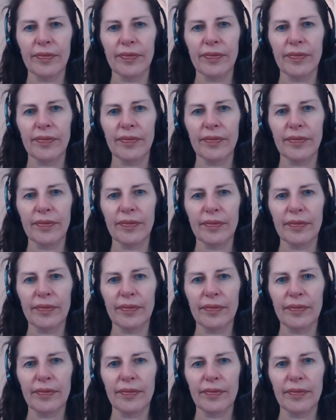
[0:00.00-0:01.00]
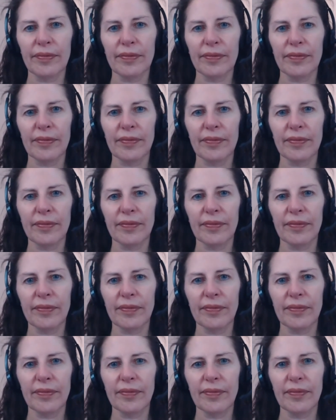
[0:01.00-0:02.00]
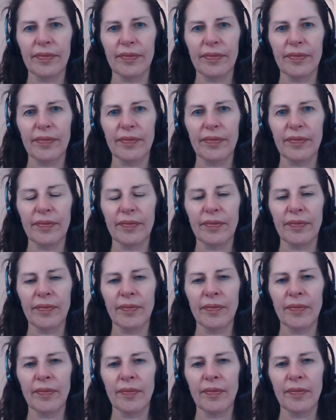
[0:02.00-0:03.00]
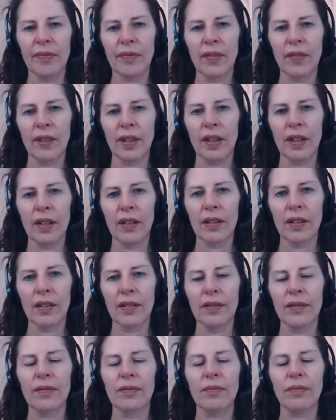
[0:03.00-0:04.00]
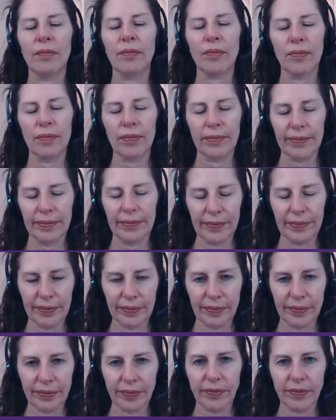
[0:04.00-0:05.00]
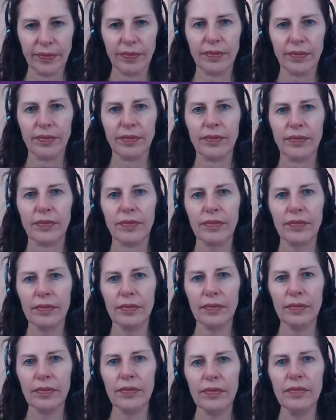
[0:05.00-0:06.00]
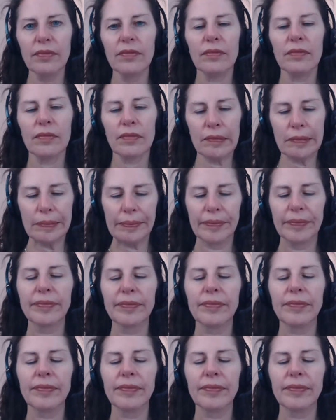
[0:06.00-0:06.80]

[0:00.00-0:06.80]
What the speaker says: [no speech]